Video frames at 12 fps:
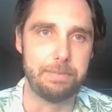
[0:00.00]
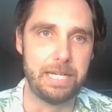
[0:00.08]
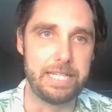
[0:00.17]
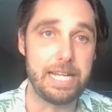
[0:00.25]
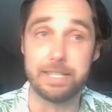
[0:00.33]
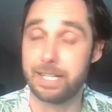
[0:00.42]

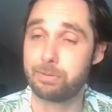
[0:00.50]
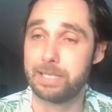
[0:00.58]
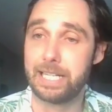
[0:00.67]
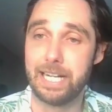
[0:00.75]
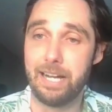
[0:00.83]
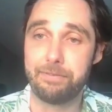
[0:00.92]
But yeah,
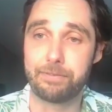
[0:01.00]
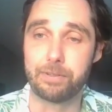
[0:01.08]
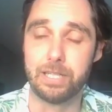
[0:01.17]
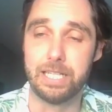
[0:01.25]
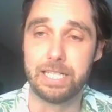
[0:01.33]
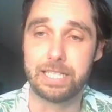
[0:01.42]
that's what I got
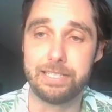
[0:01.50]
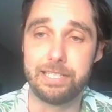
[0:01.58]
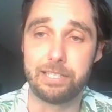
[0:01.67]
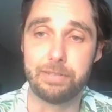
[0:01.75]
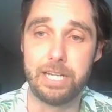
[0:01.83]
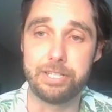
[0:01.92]
for
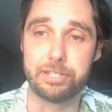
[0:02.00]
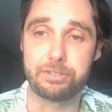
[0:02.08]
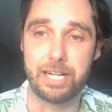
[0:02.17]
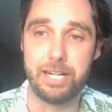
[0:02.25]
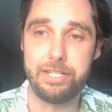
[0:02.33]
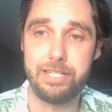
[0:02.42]
content creation
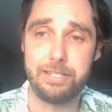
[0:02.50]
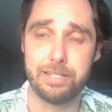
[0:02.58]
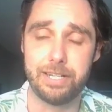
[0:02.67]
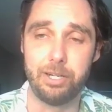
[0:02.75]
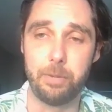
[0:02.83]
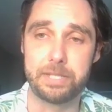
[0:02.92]
strategy.
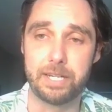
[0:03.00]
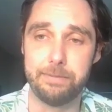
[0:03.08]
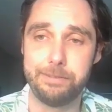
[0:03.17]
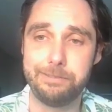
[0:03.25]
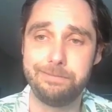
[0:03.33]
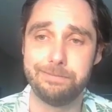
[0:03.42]
I hope it's
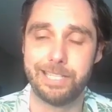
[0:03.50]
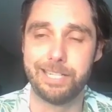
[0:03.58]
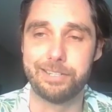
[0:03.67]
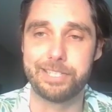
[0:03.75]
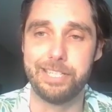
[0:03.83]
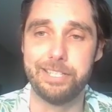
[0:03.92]
helpful,
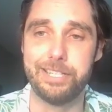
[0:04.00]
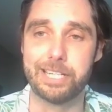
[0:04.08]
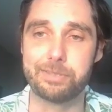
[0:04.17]
and I'll see you on